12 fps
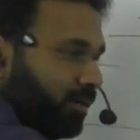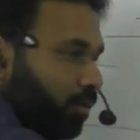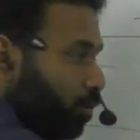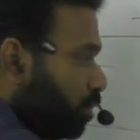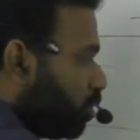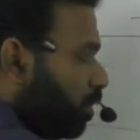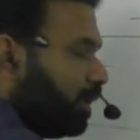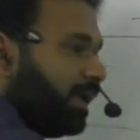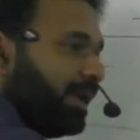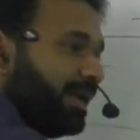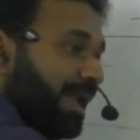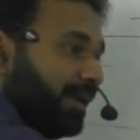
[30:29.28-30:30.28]

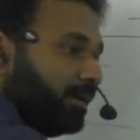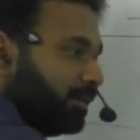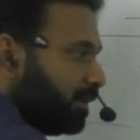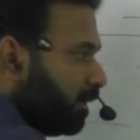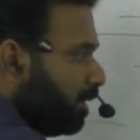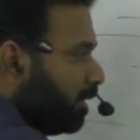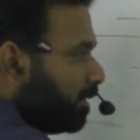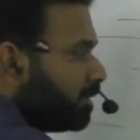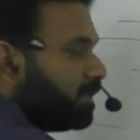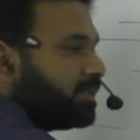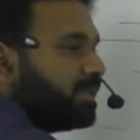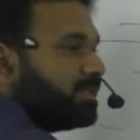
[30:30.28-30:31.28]
Horizontal length.
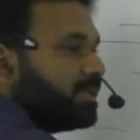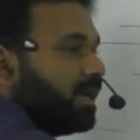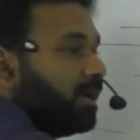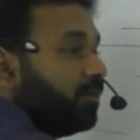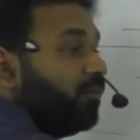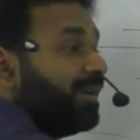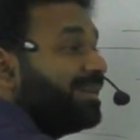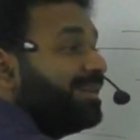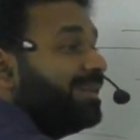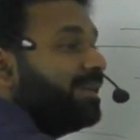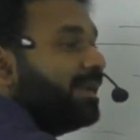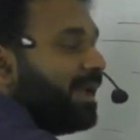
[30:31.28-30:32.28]
This is
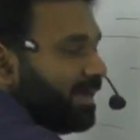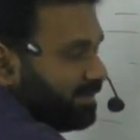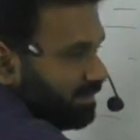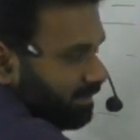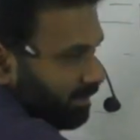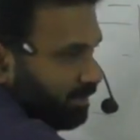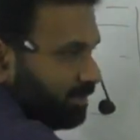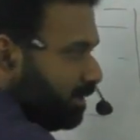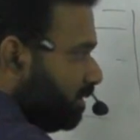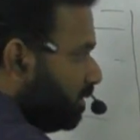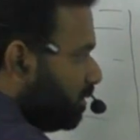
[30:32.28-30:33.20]
vertical acceleration.